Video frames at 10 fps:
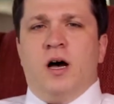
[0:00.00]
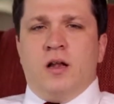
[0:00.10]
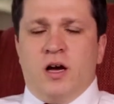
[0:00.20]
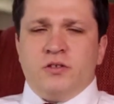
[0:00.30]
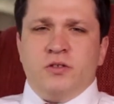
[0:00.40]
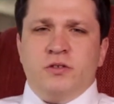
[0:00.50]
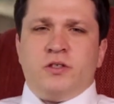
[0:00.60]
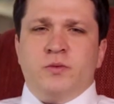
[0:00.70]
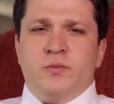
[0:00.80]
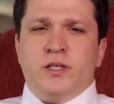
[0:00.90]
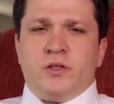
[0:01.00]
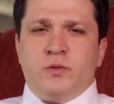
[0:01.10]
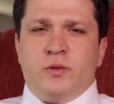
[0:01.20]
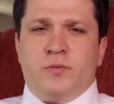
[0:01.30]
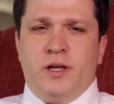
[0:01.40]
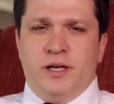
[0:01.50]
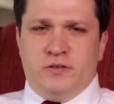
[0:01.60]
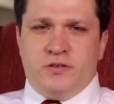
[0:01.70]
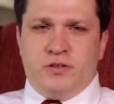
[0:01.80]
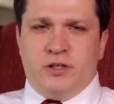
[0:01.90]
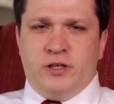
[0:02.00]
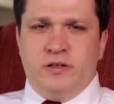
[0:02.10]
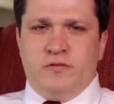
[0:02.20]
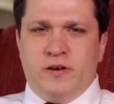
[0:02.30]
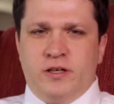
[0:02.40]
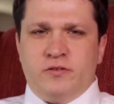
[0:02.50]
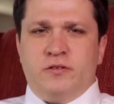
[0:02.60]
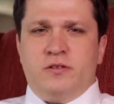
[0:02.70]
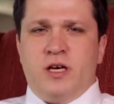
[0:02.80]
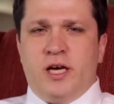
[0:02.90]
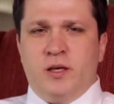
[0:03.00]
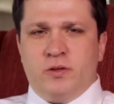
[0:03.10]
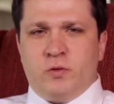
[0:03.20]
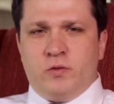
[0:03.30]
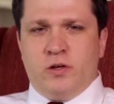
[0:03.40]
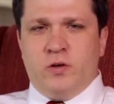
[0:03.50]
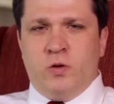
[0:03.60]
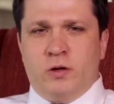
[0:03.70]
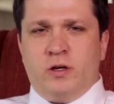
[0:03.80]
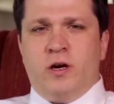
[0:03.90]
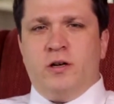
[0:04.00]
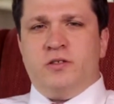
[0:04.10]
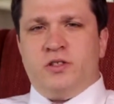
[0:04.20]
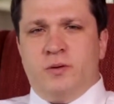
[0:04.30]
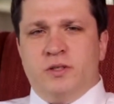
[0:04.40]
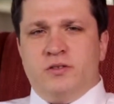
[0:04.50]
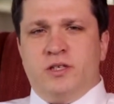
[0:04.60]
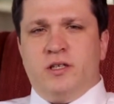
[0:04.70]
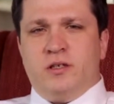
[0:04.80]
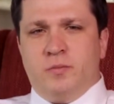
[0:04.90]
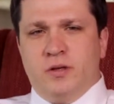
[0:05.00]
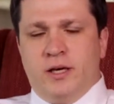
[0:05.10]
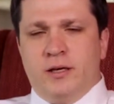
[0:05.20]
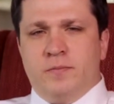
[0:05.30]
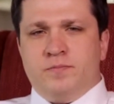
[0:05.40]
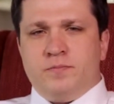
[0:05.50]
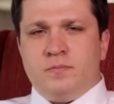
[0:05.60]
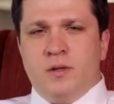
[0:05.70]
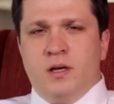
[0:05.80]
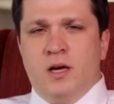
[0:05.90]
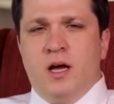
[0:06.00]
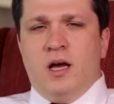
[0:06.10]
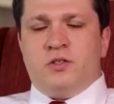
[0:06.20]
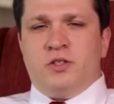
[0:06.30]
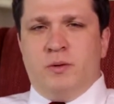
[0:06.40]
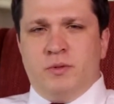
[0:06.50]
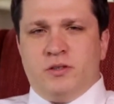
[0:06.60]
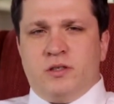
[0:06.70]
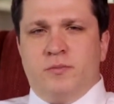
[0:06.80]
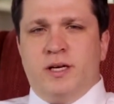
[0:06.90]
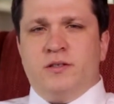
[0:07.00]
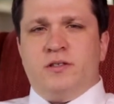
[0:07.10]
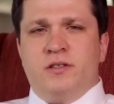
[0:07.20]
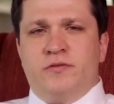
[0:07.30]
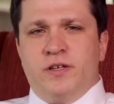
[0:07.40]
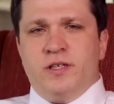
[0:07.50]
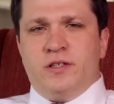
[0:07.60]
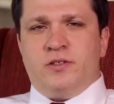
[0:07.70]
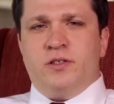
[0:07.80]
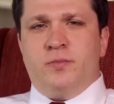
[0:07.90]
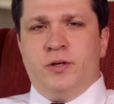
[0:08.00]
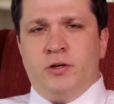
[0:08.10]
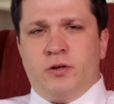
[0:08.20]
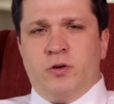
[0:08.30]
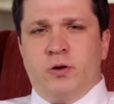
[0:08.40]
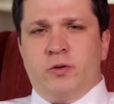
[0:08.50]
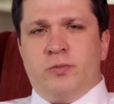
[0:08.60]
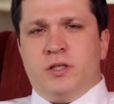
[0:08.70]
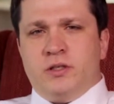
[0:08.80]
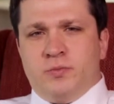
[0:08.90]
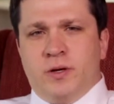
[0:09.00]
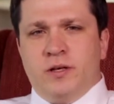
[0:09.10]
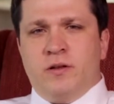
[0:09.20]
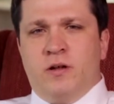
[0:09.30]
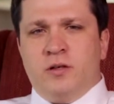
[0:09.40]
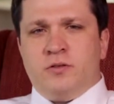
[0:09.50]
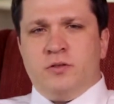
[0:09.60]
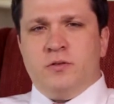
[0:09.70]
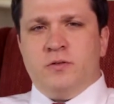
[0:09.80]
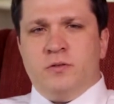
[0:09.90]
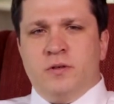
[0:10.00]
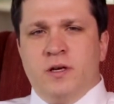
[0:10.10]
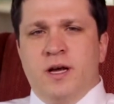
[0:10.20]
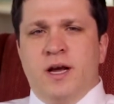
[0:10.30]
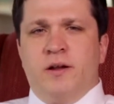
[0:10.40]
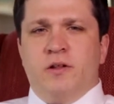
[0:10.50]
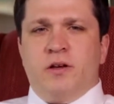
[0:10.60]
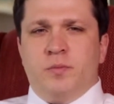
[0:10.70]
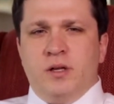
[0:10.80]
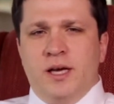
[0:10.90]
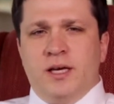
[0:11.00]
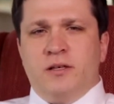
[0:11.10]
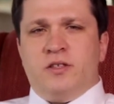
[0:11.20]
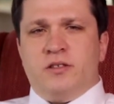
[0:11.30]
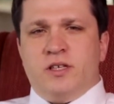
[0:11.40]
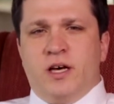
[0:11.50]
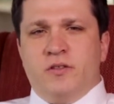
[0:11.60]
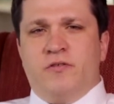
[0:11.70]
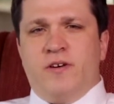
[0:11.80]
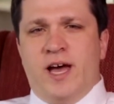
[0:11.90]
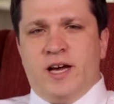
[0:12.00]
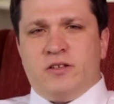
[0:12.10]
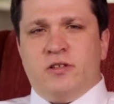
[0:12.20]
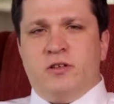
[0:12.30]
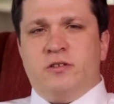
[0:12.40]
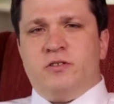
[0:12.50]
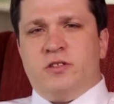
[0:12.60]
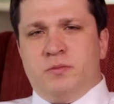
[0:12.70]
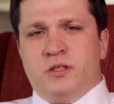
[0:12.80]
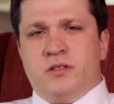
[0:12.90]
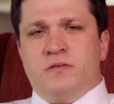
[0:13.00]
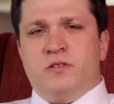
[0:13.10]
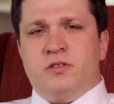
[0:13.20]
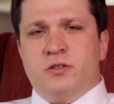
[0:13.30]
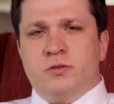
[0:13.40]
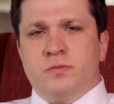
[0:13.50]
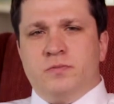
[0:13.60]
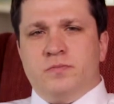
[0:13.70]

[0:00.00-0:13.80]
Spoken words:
A lawsuit is commenced when the plaintiff's attorney files documents with the court called a summons and a complaint. A summons commands the defendants to appear in court and participate in the lawsuit, and the complaint sets out the facts that are the subject of the suit.